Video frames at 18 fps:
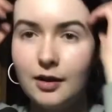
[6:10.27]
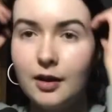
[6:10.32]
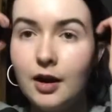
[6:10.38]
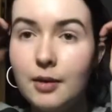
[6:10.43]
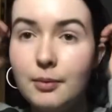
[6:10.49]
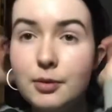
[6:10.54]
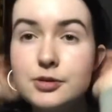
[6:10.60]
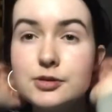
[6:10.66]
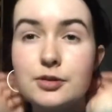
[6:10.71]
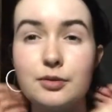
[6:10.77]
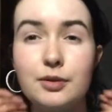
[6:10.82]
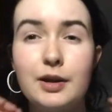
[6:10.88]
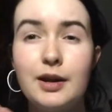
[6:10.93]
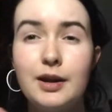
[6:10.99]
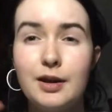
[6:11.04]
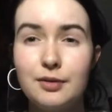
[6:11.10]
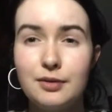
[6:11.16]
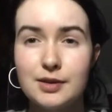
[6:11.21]
I'm also going to
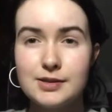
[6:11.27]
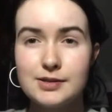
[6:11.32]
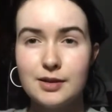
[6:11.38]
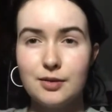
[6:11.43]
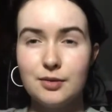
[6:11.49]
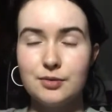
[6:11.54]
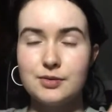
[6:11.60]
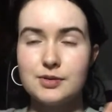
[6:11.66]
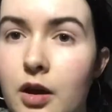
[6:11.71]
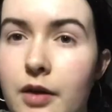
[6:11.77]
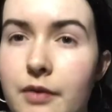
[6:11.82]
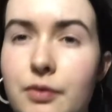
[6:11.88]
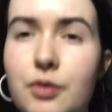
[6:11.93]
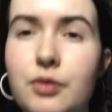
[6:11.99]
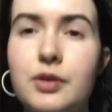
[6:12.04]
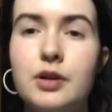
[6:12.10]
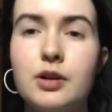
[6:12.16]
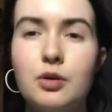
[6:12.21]
get out of these clothes. Even
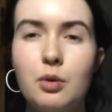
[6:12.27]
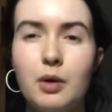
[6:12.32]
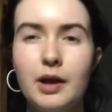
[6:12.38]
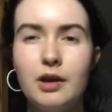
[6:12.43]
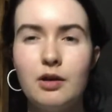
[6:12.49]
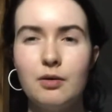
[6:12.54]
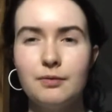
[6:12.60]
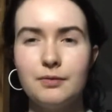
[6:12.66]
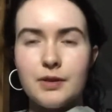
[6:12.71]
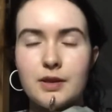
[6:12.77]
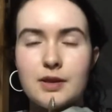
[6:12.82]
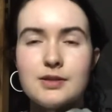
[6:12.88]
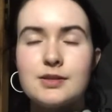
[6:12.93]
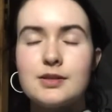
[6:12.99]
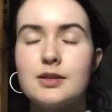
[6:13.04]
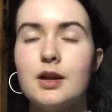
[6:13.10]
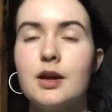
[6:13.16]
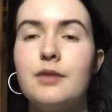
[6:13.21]
though they're quite comfy.
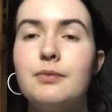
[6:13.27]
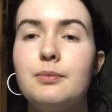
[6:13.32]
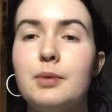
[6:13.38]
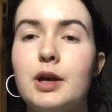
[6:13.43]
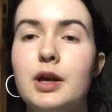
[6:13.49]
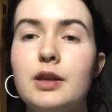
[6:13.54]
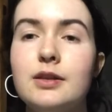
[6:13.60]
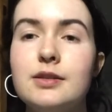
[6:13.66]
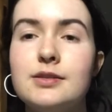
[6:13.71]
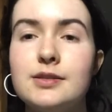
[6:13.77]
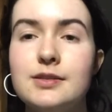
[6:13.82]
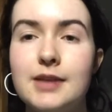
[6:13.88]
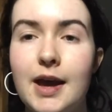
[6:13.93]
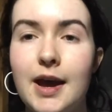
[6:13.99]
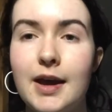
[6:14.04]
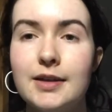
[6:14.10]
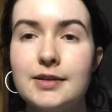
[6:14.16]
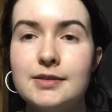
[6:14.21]
This is not even mine, this is
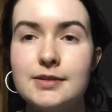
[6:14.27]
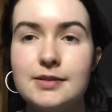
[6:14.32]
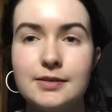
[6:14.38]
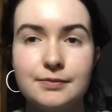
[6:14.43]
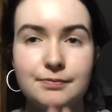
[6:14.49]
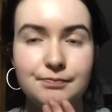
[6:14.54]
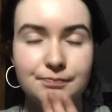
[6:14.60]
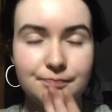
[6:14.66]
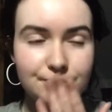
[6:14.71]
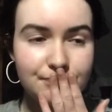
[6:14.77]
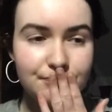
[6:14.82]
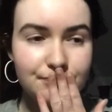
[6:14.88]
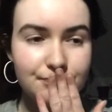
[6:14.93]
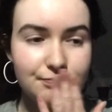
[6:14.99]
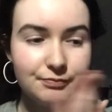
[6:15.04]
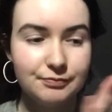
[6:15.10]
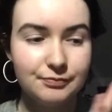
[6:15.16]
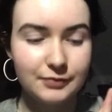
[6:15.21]
Dad's.
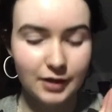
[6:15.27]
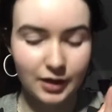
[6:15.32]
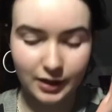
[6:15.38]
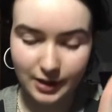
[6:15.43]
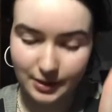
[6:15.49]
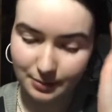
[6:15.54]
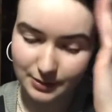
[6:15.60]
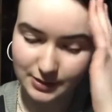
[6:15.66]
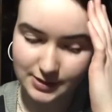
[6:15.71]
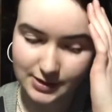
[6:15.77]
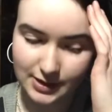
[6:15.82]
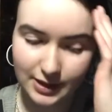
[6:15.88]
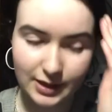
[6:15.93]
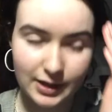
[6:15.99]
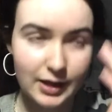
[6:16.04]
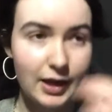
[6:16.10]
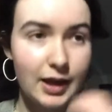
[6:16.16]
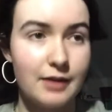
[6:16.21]
I keep on
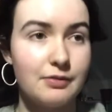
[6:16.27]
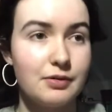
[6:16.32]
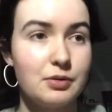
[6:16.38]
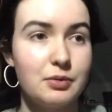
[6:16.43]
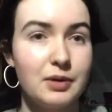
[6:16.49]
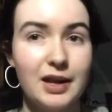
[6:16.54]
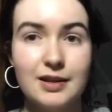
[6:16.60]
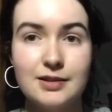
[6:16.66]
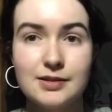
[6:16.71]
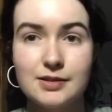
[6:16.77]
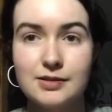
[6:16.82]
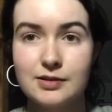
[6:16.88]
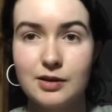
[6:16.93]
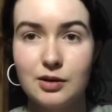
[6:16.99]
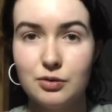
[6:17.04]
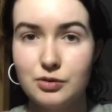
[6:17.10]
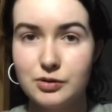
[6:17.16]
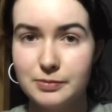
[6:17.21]
stealing everyone else's
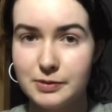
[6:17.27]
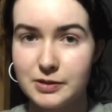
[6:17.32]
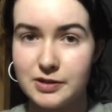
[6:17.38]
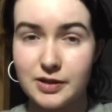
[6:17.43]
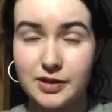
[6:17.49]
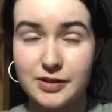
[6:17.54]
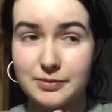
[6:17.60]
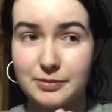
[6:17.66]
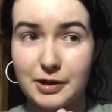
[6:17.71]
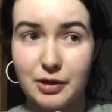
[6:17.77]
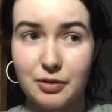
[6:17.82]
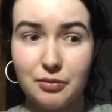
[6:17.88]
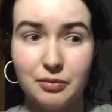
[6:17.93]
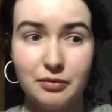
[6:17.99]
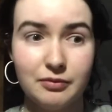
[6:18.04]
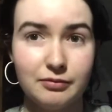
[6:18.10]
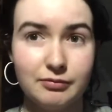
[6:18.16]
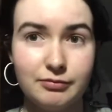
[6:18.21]
clothes besides my
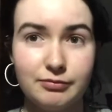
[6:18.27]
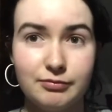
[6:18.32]
own.